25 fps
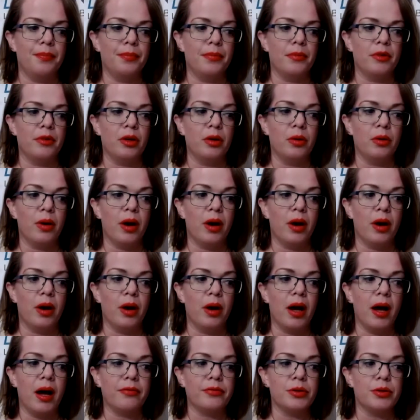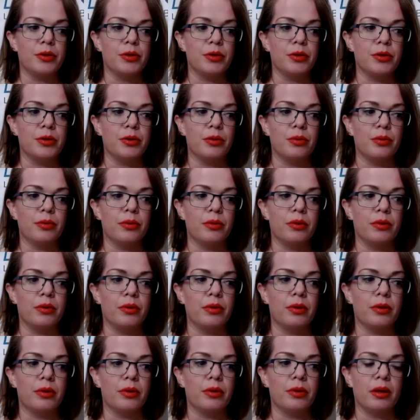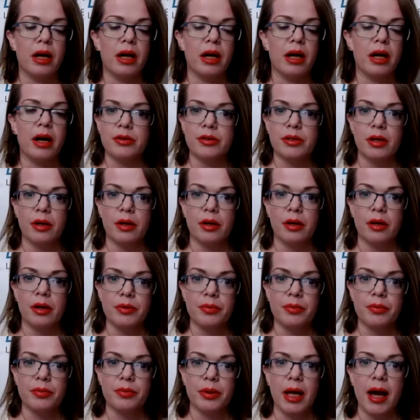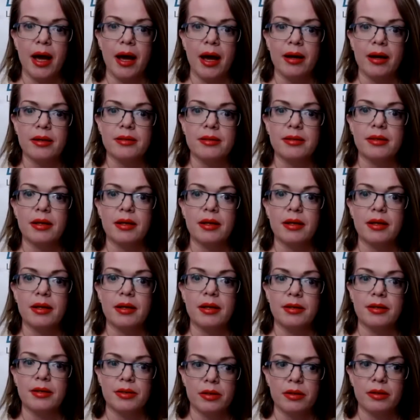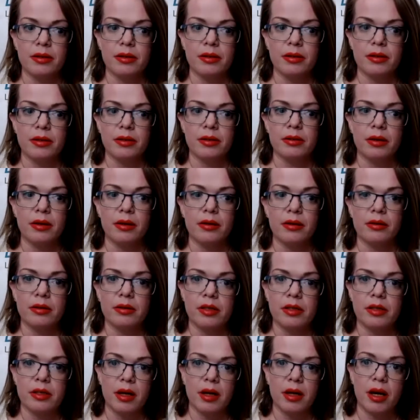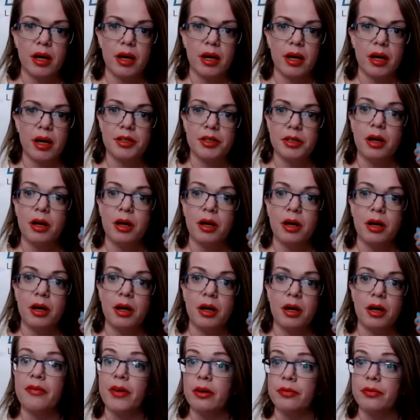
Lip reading: you have to allow yourself to relax and to kind of shut off that fight or